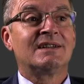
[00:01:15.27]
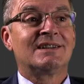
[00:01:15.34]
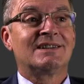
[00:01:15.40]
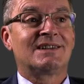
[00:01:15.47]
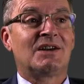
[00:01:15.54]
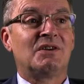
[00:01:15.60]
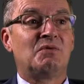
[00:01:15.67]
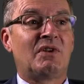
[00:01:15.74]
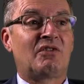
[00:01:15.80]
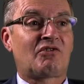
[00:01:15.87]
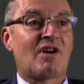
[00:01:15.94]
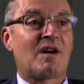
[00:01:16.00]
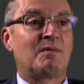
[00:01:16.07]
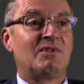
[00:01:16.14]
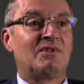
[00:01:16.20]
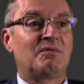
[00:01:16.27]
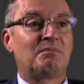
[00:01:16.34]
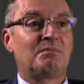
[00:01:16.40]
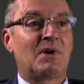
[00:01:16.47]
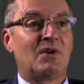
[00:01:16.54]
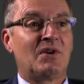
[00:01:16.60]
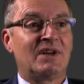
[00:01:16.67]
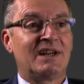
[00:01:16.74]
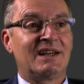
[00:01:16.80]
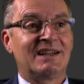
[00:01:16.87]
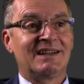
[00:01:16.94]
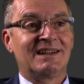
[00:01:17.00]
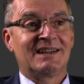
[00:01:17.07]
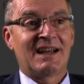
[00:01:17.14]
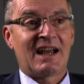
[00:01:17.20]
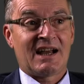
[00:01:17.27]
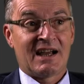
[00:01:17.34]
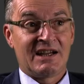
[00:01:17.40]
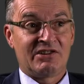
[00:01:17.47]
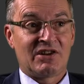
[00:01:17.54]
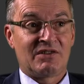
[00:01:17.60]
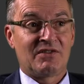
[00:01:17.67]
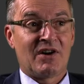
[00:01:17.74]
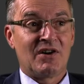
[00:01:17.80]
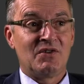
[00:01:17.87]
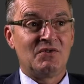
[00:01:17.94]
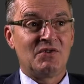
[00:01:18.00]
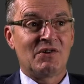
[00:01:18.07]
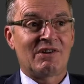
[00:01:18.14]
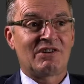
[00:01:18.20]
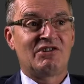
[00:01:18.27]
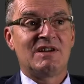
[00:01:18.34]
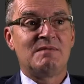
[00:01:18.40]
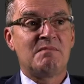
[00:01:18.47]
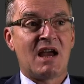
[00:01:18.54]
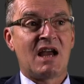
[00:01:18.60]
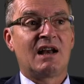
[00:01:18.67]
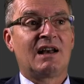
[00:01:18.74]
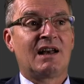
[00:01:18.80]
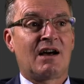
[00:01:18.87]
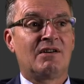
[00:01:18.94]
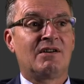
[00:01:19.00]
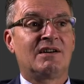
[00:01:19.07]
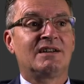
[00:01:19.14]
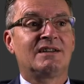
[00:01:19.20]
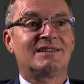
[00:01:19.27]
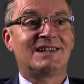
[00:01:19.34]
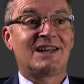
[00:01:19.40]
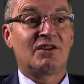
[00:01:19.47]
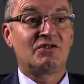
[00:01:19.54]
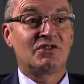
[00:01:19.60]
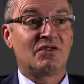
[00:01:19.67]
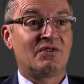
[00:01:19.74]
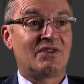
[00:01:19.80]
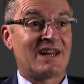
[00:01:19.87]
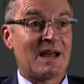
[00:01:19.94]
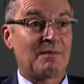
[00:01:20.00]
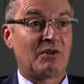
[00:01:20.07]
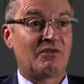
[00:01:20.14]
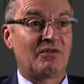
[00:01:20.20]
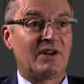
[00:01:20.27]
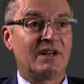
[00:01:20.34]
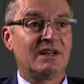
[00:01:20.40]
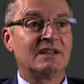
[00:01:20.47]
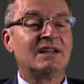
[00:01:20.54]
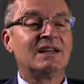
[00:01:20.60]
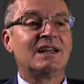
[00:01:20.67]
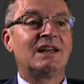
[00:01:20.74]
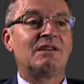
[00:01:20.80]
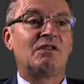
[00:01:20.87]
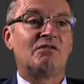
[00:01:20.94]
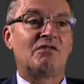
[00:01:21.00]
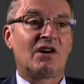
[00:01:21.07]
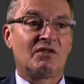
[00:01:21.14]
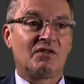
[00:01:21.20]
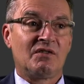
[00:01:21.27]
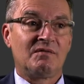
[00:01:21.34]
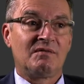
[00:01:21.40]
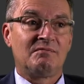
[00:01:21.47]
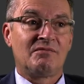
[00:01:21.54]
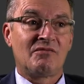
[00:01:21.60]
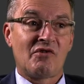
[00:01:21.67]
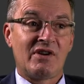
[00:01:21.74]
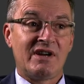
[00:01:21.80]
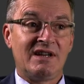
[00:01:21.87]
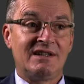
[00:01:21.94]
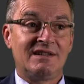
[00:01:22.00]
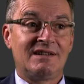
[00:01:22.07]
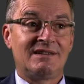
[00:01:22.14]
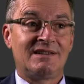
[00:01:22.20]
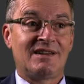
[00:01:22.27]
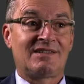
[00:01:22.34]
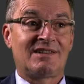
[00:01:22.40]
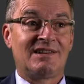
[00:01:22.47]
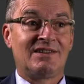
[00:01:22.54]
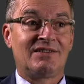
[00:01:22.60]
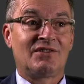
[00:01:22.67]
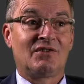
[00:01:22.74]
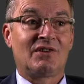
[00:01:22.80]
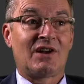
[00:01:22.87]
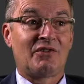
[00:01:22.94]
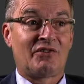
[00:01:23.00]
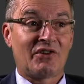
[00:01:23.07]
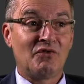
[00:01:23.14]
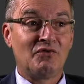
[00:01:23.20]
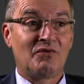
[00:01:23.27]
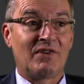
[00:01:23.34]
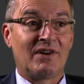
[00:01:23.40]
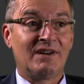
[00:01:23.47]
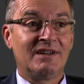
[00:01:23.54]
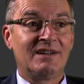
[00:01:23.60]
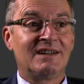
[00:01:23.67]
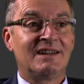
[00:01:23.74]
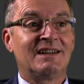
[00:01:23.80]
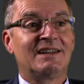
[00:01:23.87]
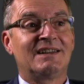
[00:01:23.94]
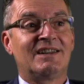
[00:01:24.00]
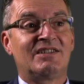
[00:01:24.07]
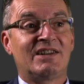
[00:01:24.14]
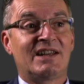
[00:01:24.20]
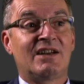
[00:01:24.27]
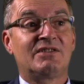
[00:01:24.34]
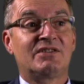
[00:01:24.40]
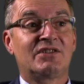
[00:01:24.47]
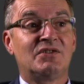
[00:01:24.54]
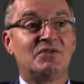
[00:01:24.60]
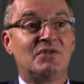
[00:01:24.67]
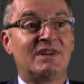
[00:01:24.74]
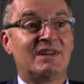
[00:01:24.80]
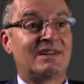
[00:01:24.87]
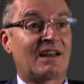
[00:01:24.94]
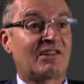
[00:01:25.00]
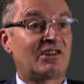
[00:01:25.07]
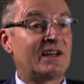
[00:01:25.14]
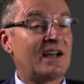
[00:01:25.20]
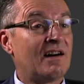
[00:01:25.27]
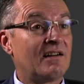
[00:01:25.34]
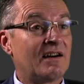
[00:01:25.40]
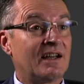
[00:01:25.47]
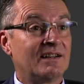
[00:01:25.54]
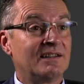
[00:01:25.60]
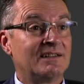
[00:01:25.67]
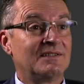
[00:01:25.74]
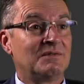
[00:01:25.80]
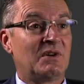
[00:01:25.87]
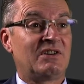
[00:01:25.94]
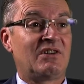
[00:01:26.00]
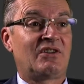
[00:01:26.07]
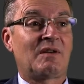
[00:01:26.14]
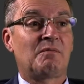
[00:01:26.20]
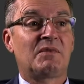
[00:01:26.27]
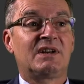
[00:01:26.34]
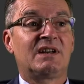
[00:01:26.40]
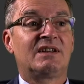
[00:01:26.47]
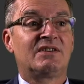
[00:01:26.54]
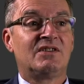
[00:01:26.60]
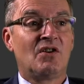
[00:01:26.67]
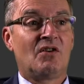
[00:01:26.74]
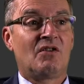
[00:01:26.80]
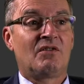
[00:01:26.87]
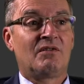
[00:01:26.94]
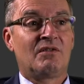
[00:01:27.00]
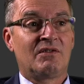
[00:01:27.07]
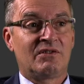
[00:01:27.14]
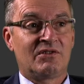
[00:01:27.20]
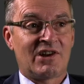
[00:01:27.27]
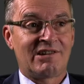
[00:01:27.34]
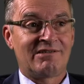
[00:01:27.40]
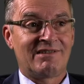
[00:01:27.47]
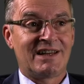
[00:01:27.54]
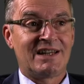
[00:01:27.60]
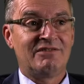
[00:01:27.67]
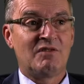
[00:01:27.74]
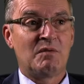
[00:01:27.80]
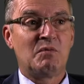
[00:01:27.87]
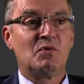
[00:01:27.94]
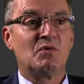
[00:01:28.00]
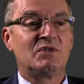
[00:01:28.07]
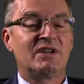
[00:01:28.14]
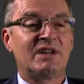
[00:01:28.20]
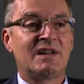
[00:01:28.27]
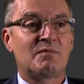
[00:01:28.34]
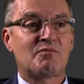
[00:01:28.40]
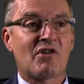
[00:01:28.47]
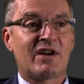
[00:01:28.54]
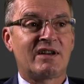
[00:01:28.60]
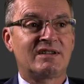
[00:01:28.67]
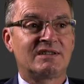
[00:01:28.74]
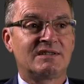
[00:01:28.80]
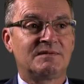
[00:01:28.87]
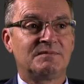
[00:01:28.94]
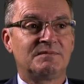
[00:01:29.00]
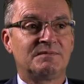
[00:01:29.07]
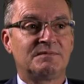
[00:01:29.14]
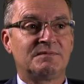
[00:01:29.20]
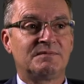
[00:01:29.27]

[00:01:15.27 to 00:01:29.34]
So with scrubbers burning HFO, you actually emit lower CO2 into the atmosphere. If you run on marine distillates or low sulphur, the CO2 is actually higher, which is something that's not generally reported in the press. Mm.